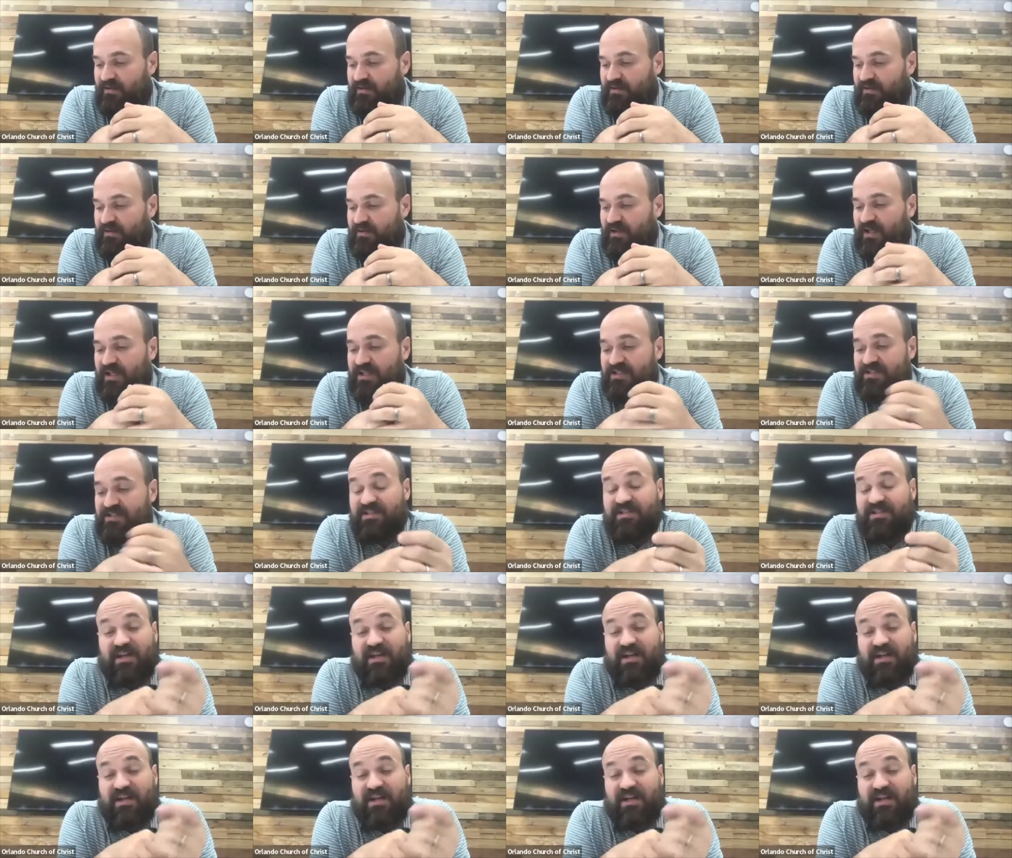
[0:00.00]
His
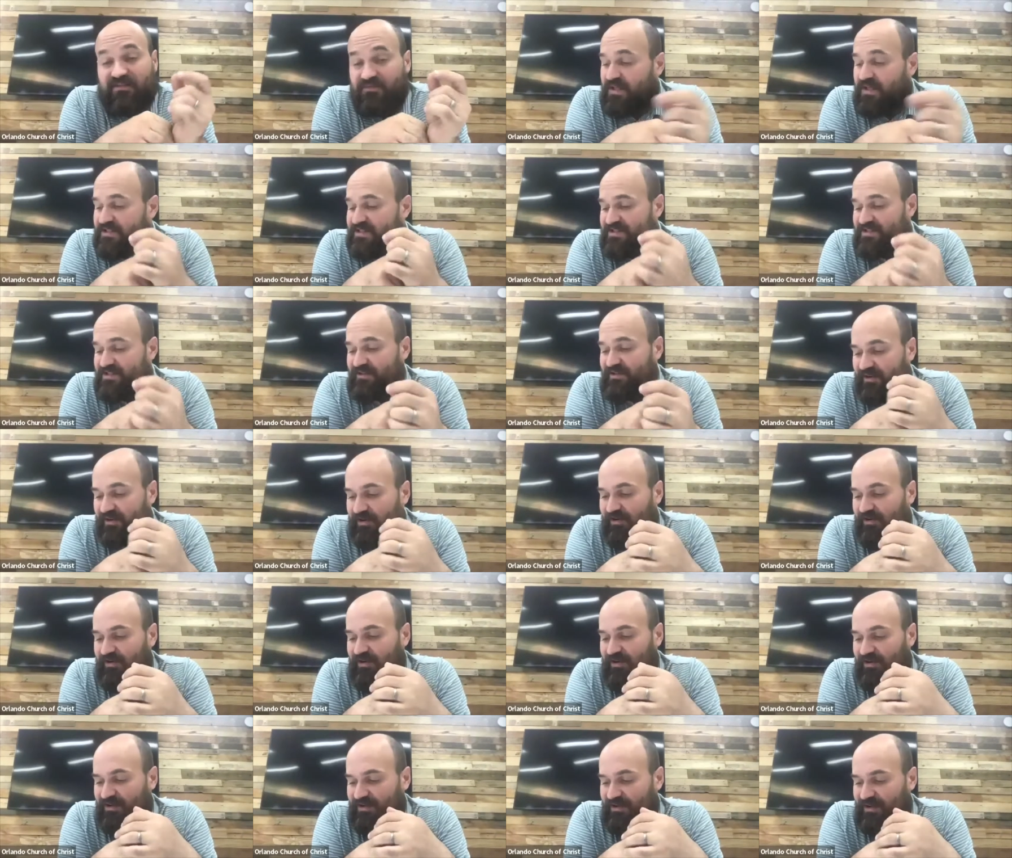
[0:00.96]
love beats
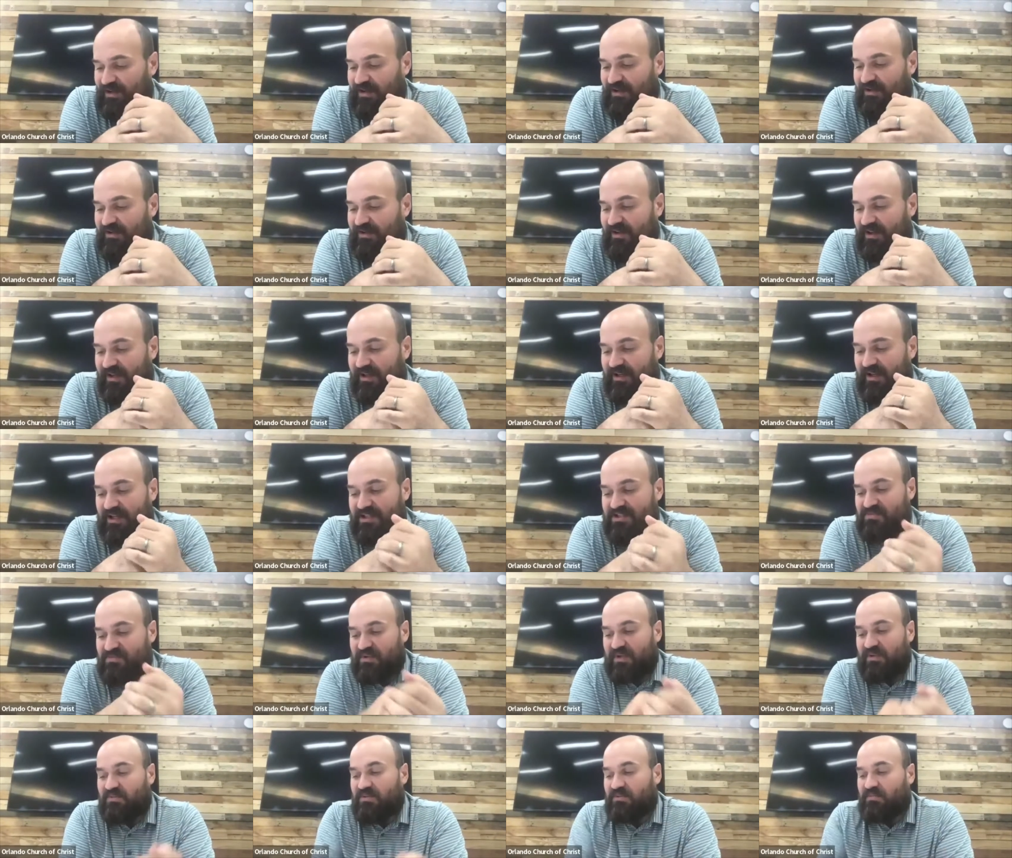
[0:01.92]
all. And, and
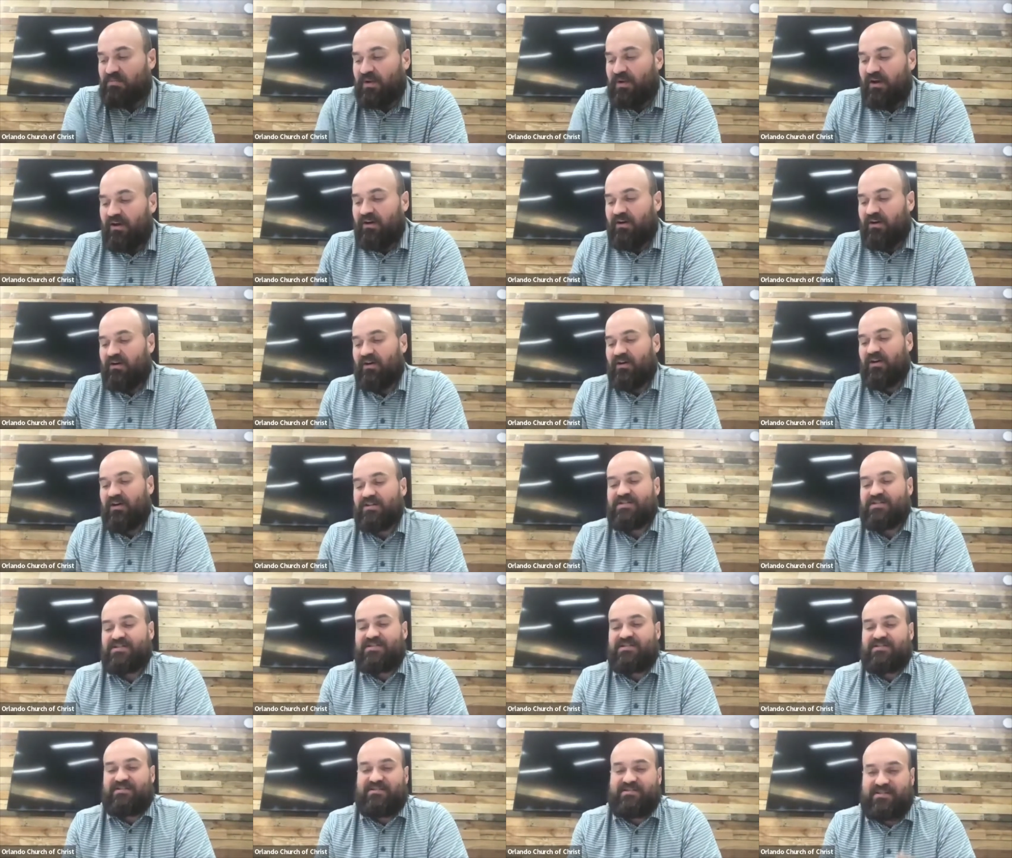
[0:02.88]
as we prepare our
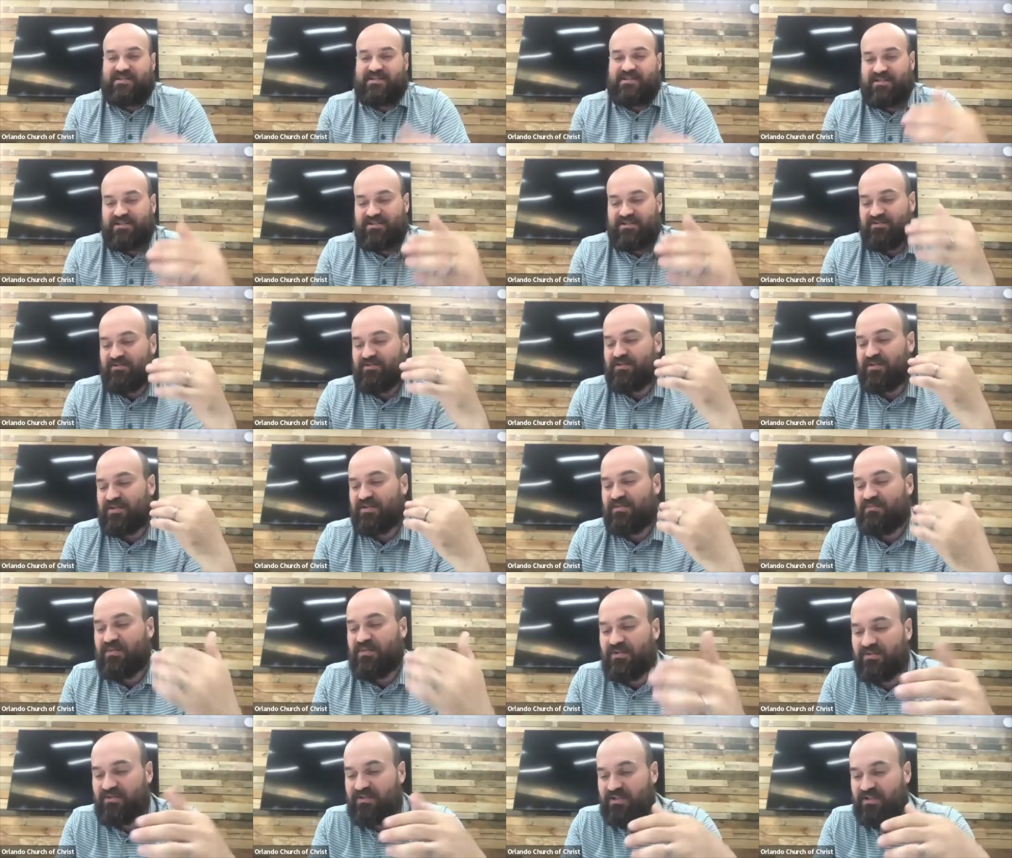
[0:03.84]
hearts to do
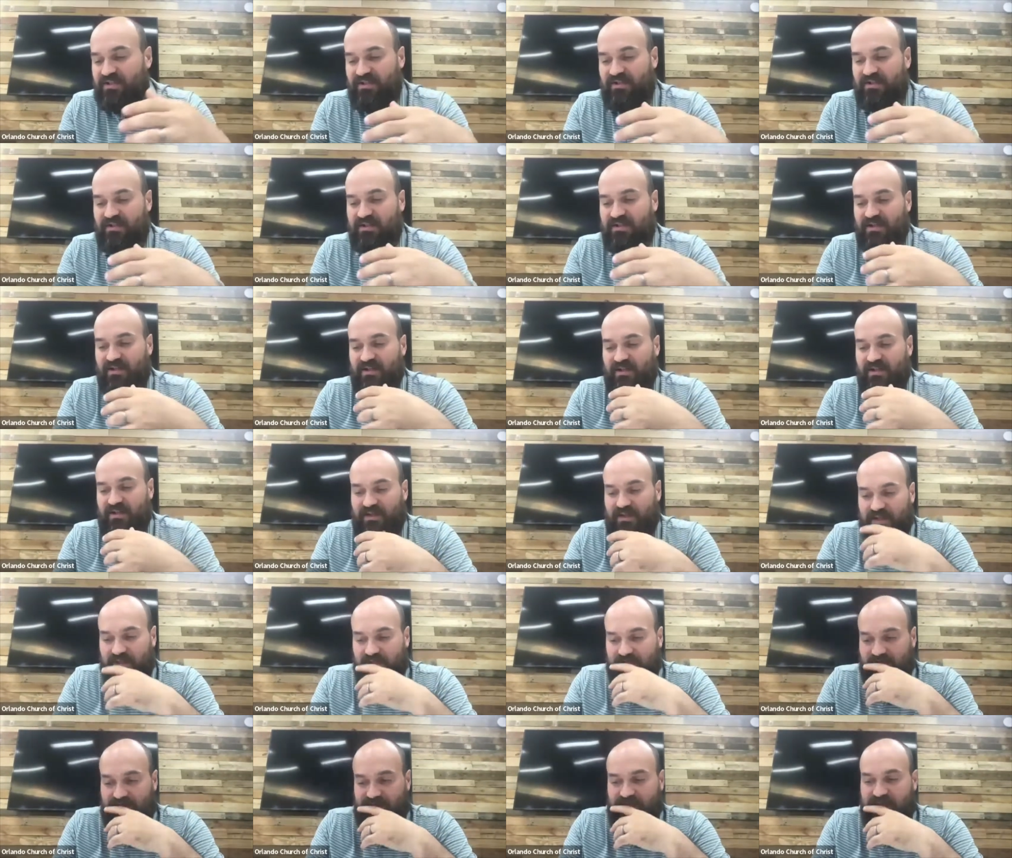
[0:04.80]
communion,
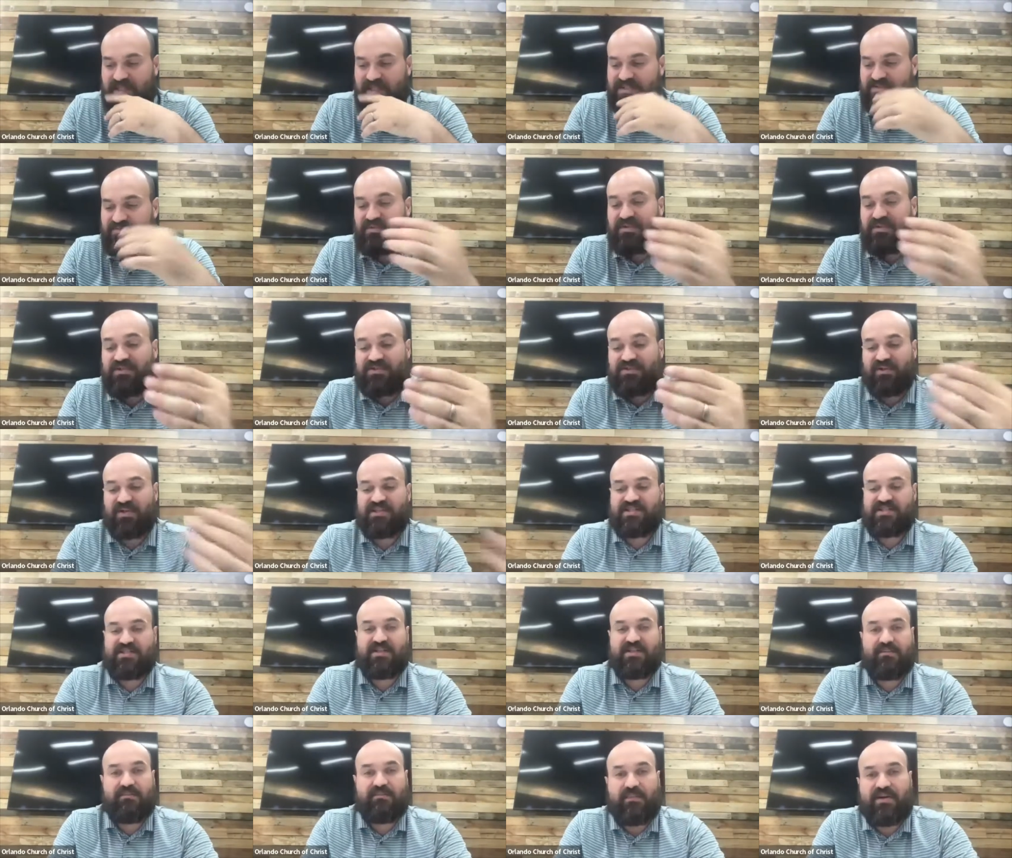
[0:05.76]
let's
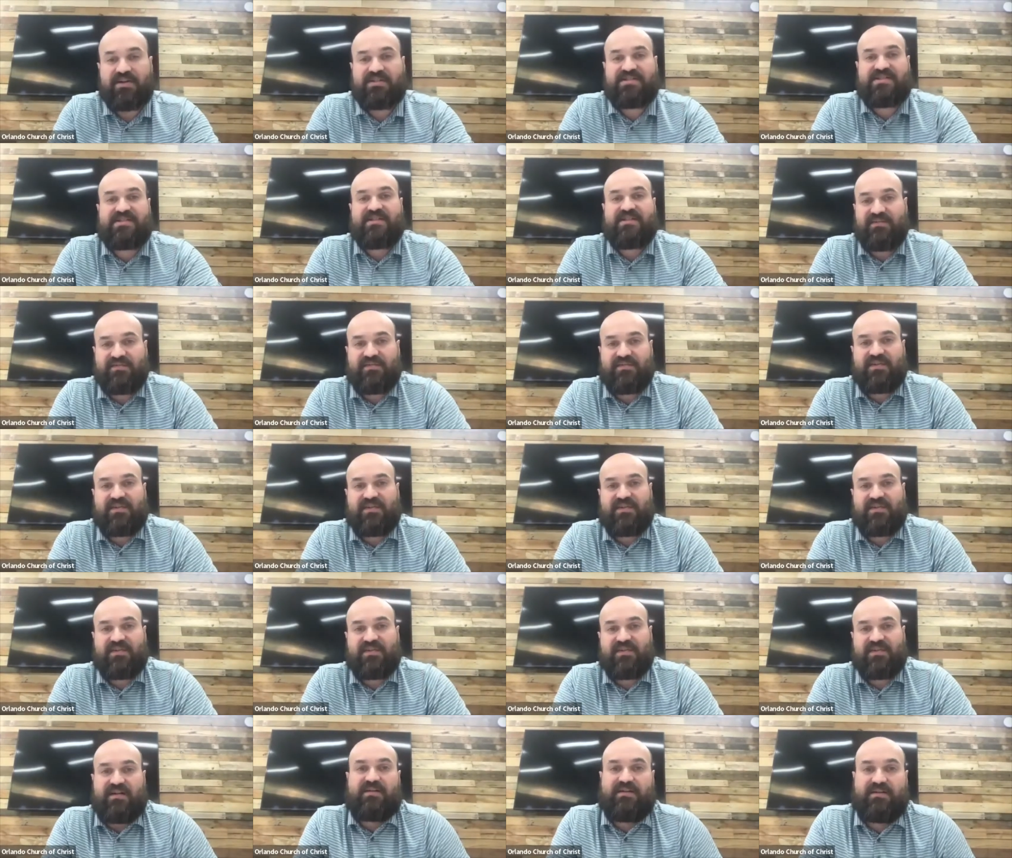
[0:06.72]
rejoice in the mercy of
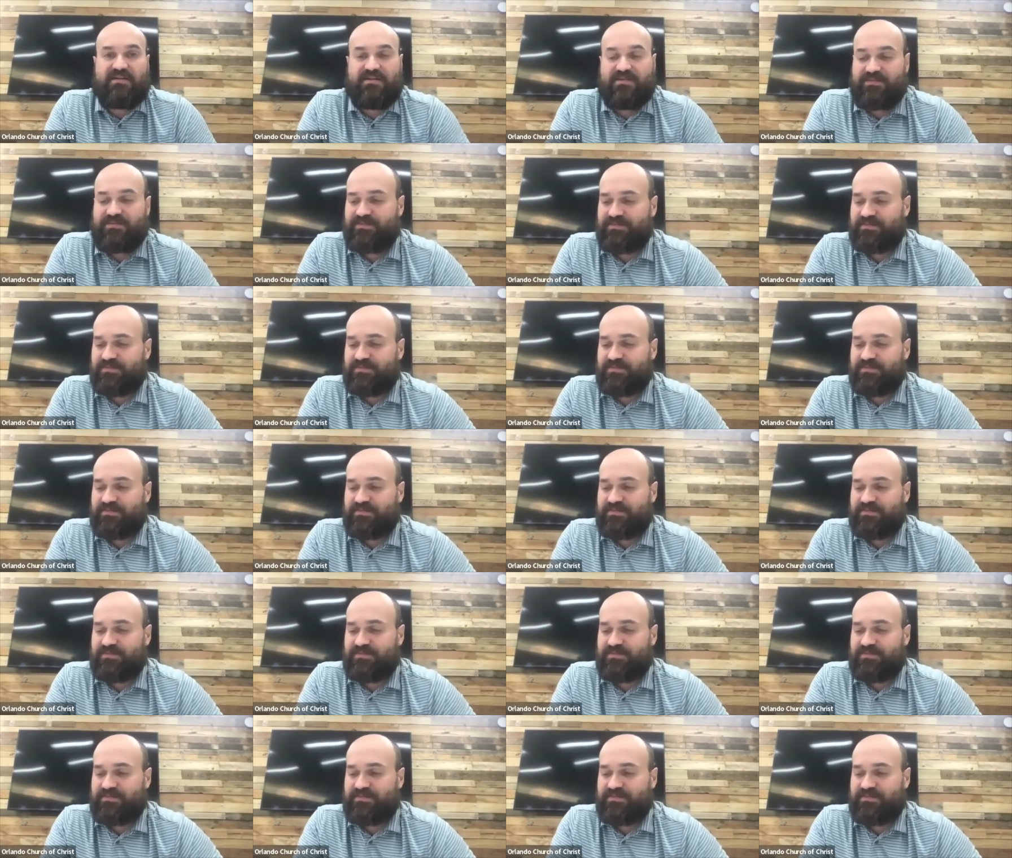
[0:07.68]
God.